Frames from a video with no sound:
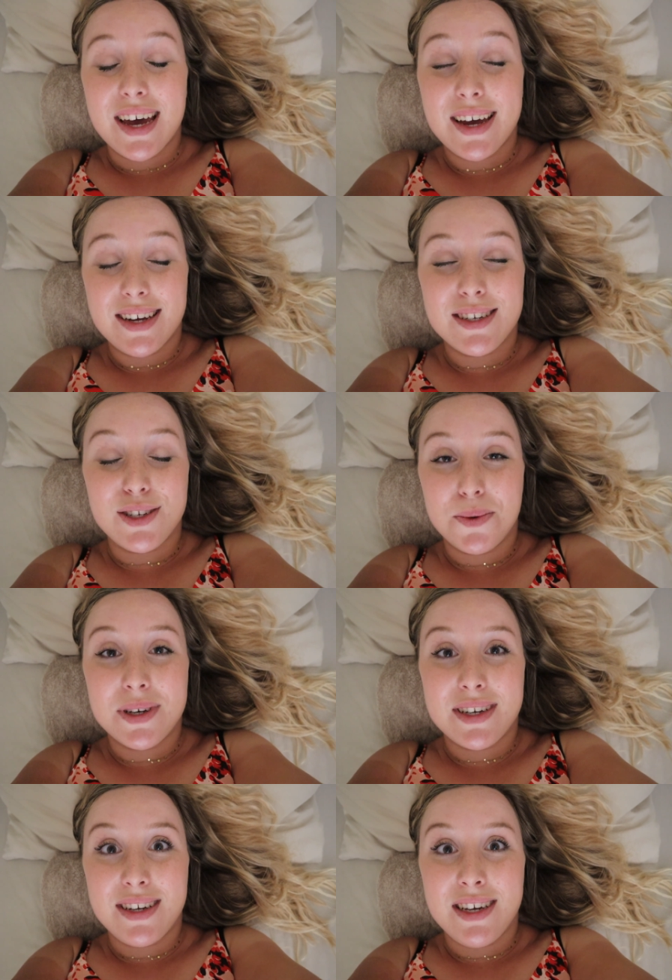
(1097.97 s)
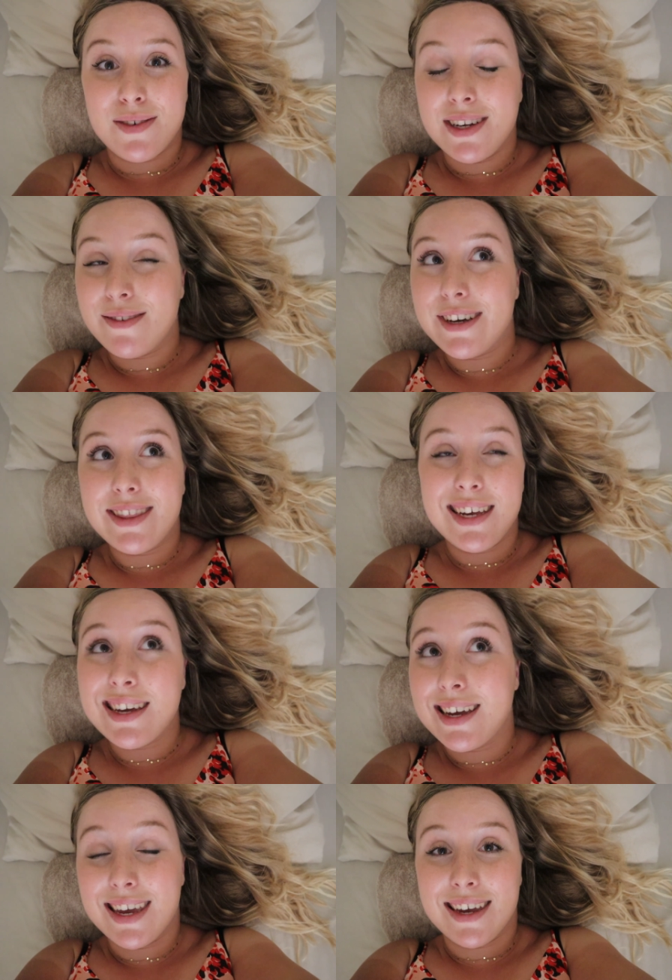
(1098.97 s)
I can do it, even if I
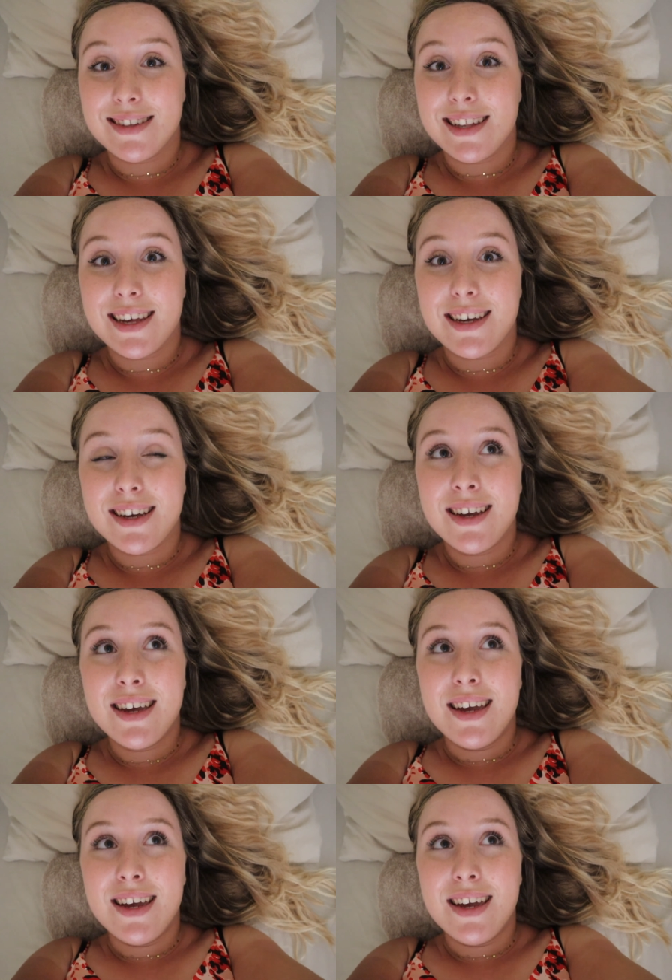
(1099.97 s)
think I can't, like